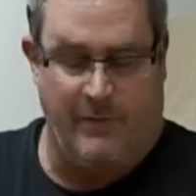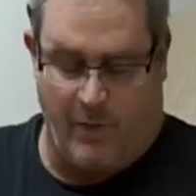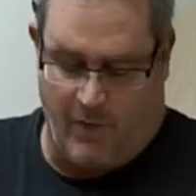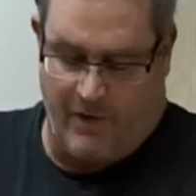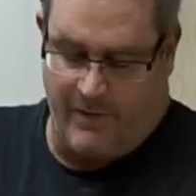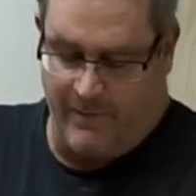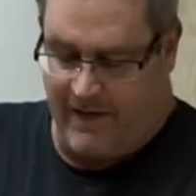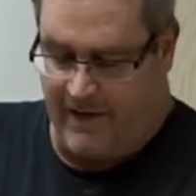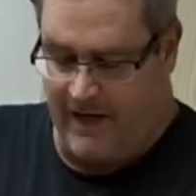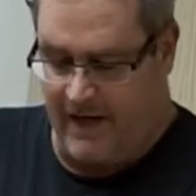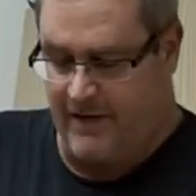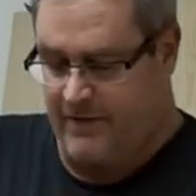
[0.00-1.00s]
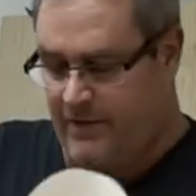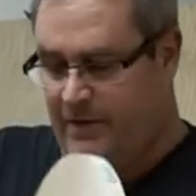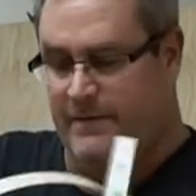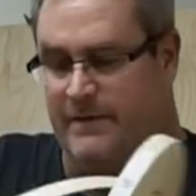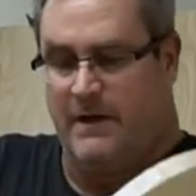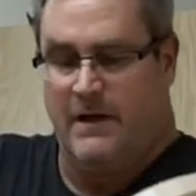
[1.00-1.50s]
of boring, but I got to do
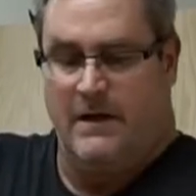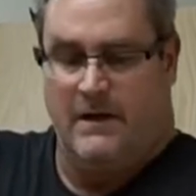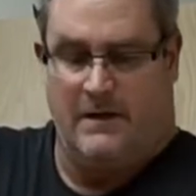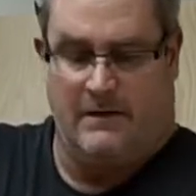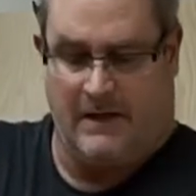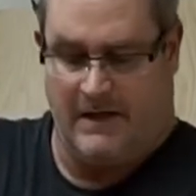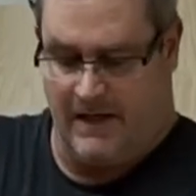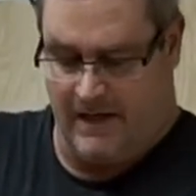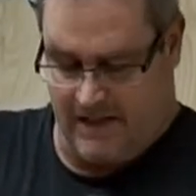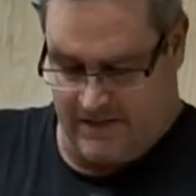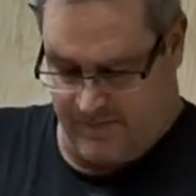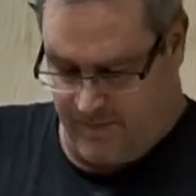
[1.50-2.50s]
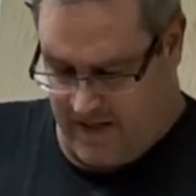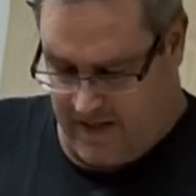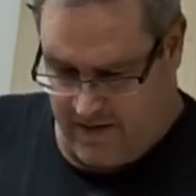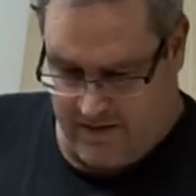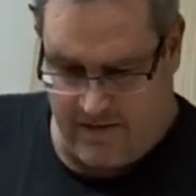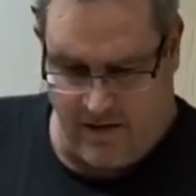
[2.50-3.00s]
it. I'm going to edge
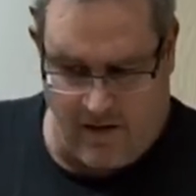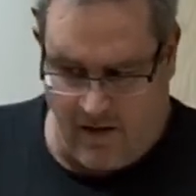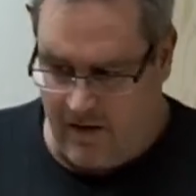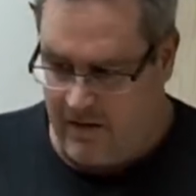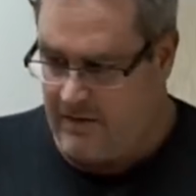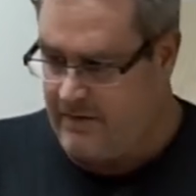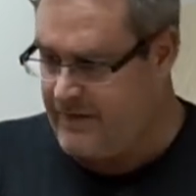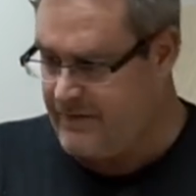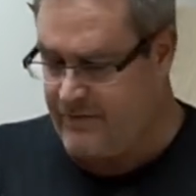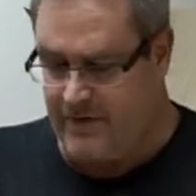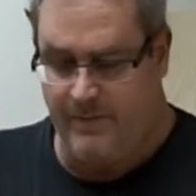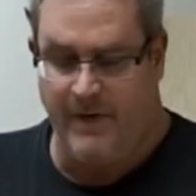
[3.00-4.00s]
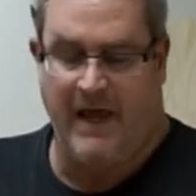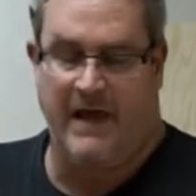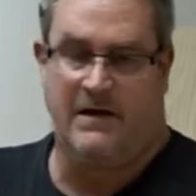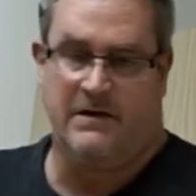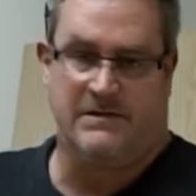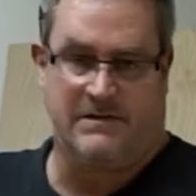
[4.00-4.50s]
band all 3
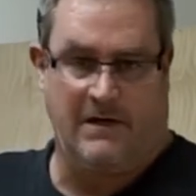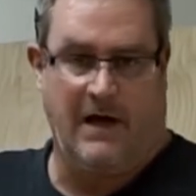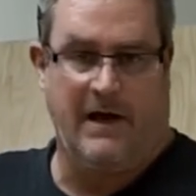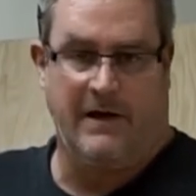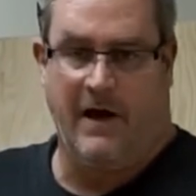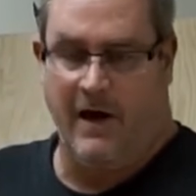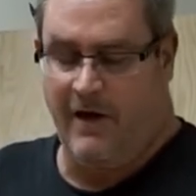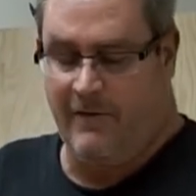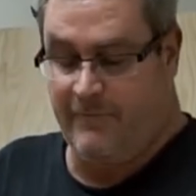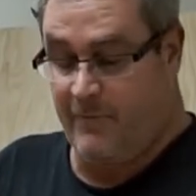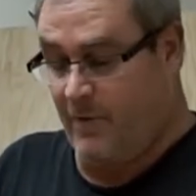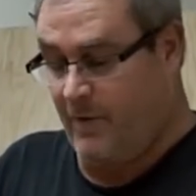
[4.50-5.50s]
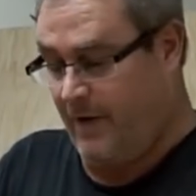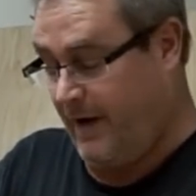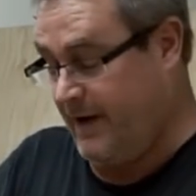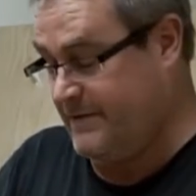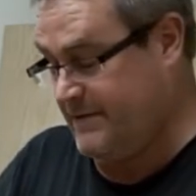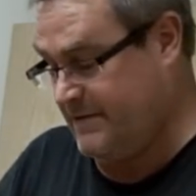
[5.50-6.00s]
panels on all 4
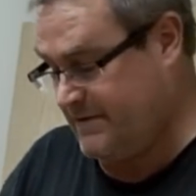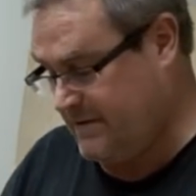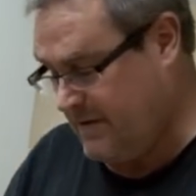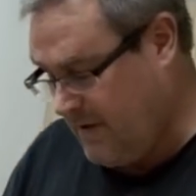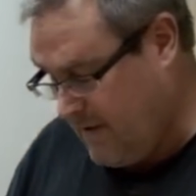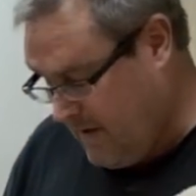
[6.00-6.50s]
edges